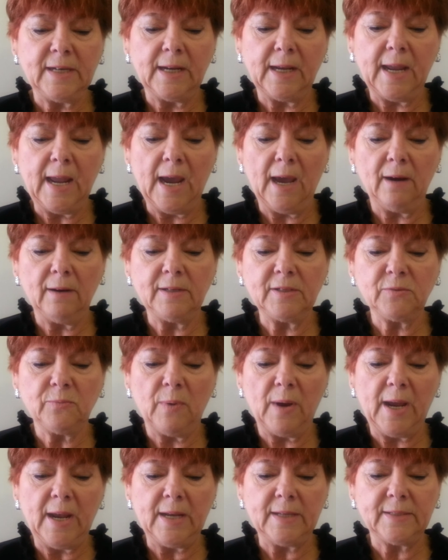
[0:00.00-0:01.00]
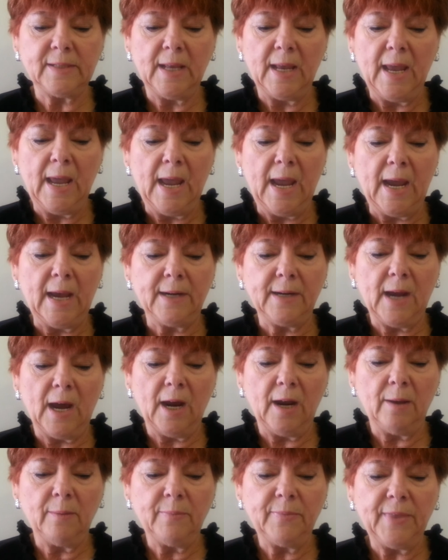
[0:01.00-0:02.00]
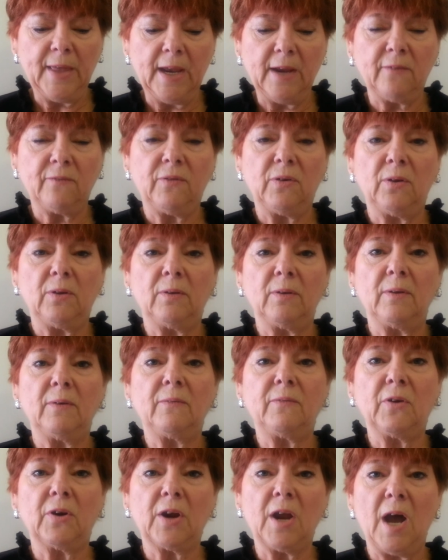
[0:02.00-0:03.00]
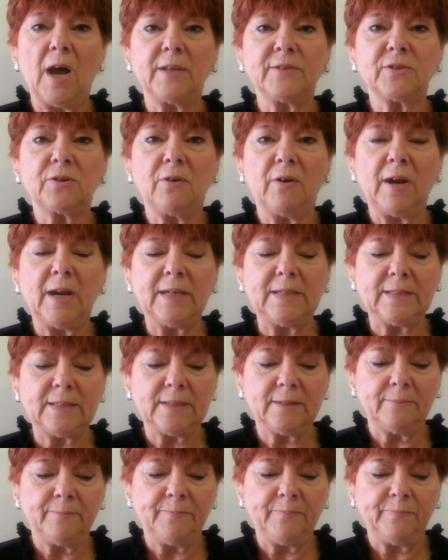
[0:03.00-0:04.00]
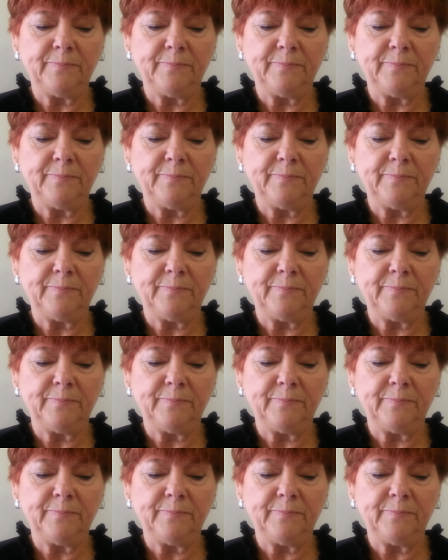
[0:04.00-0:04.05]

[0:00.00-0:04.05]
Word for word: in countless ways, and I am thankful for God's grace.